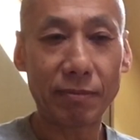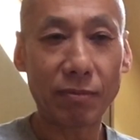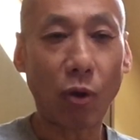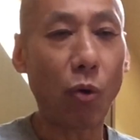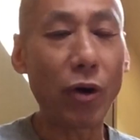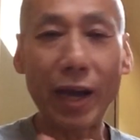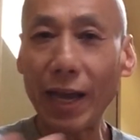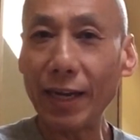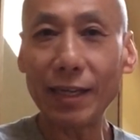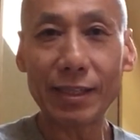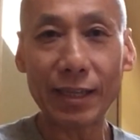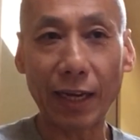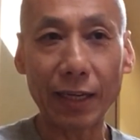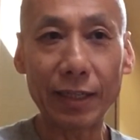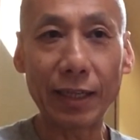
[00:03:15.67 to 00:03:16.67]
or any
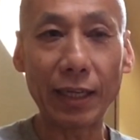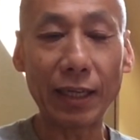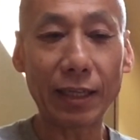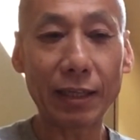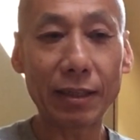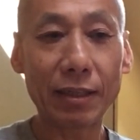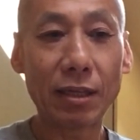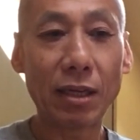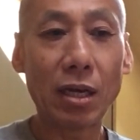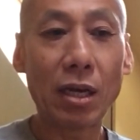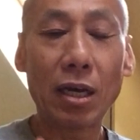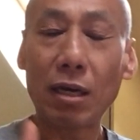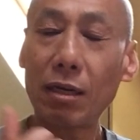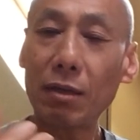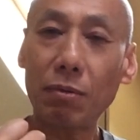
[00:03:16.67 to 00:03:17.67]
technique,
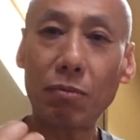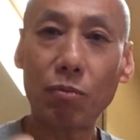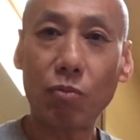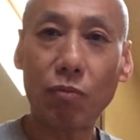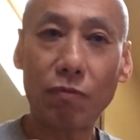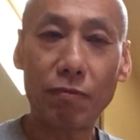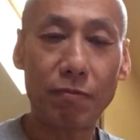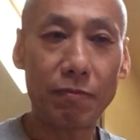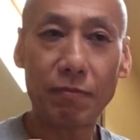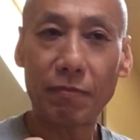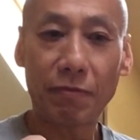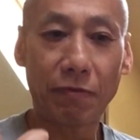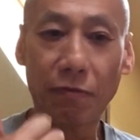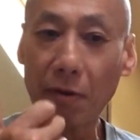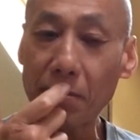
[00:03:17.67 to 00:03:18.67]

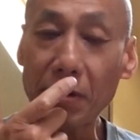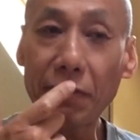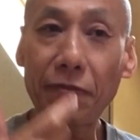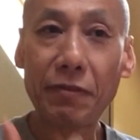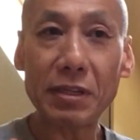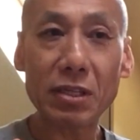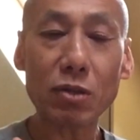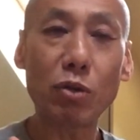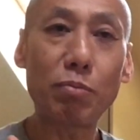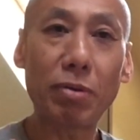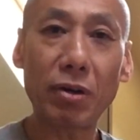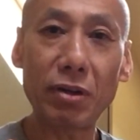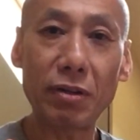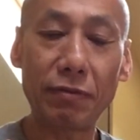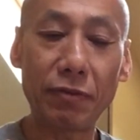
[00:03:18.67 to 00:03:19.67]
from a physical
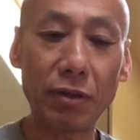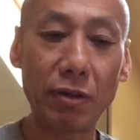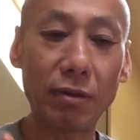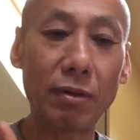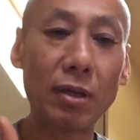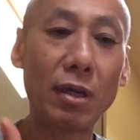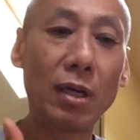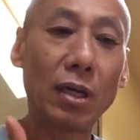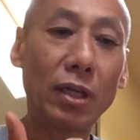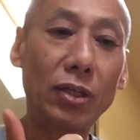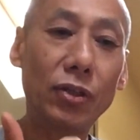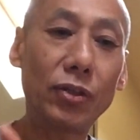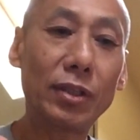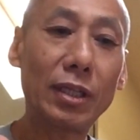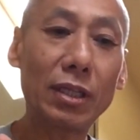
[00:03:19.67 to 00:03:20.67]
point of view,
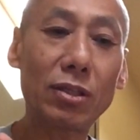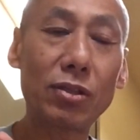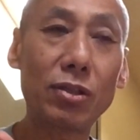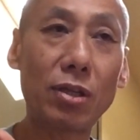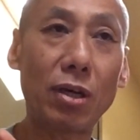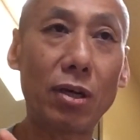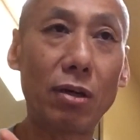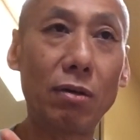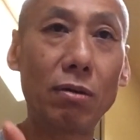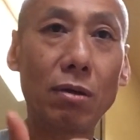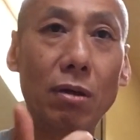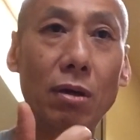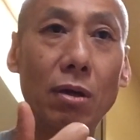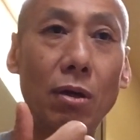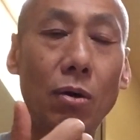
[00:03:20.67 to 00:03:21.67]
you need to know
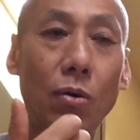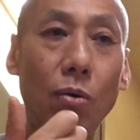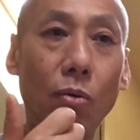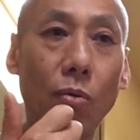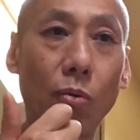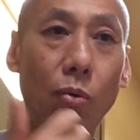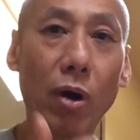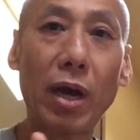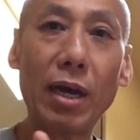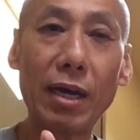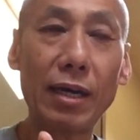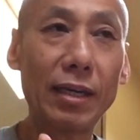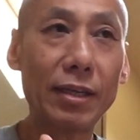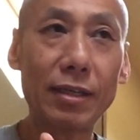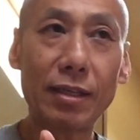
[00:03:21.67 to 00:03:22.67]

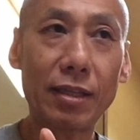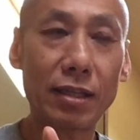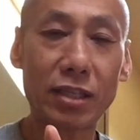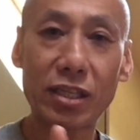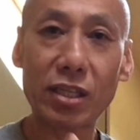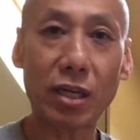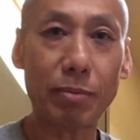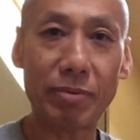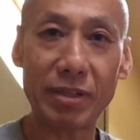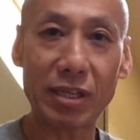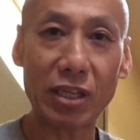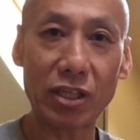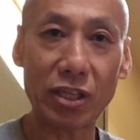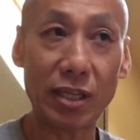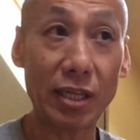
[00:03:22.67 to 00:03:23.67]
where the start
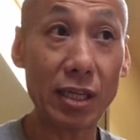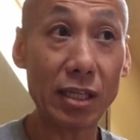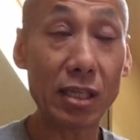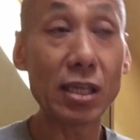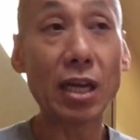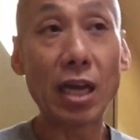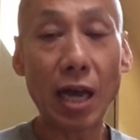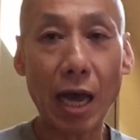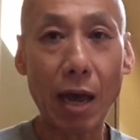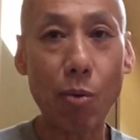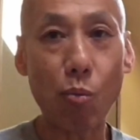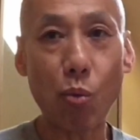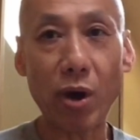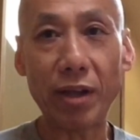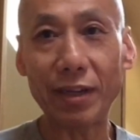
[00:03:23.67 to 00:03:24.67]
position is
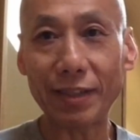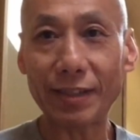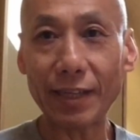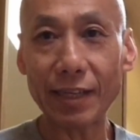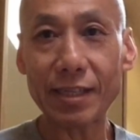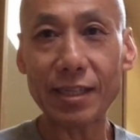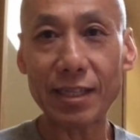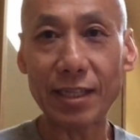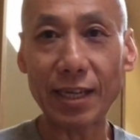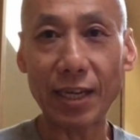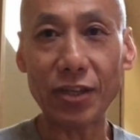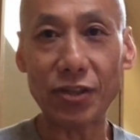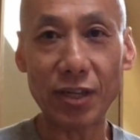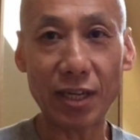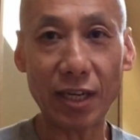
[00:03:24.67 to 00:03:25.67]
and where the
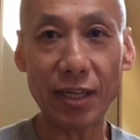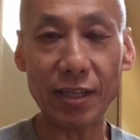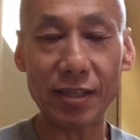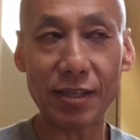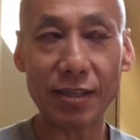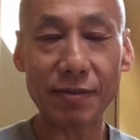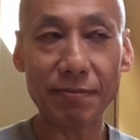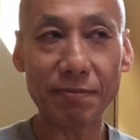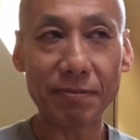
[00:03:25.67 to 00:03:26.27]
destination is,